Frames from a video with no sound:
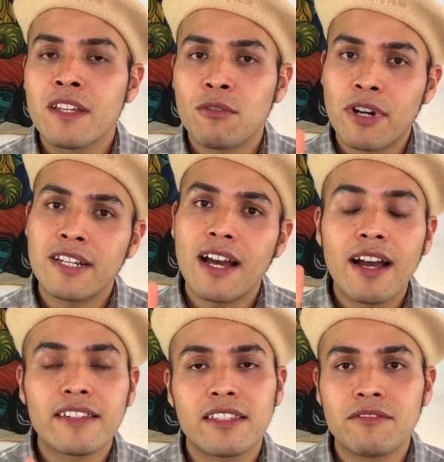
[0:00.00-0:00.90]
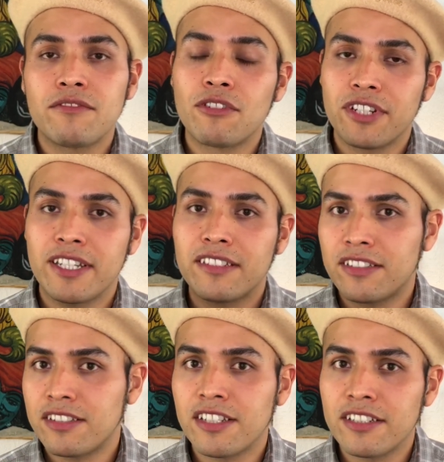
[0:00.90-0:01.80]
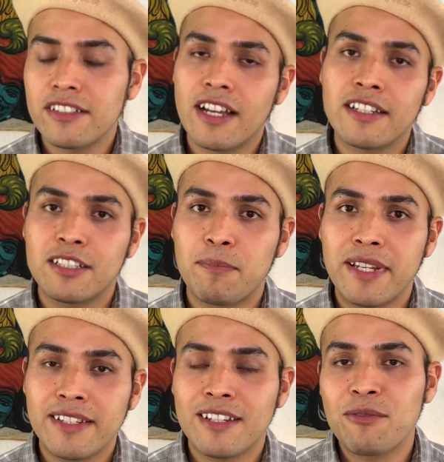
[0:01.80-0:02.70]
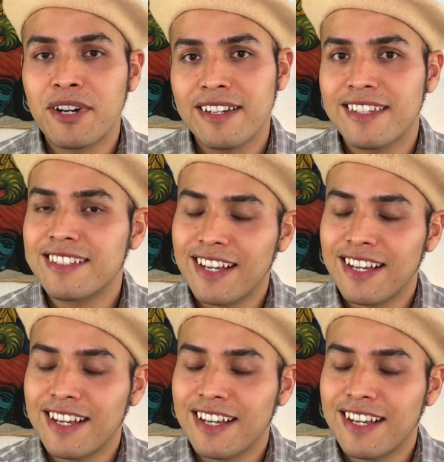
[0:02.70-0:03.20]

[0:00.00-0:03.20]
one item for each year and explaining why this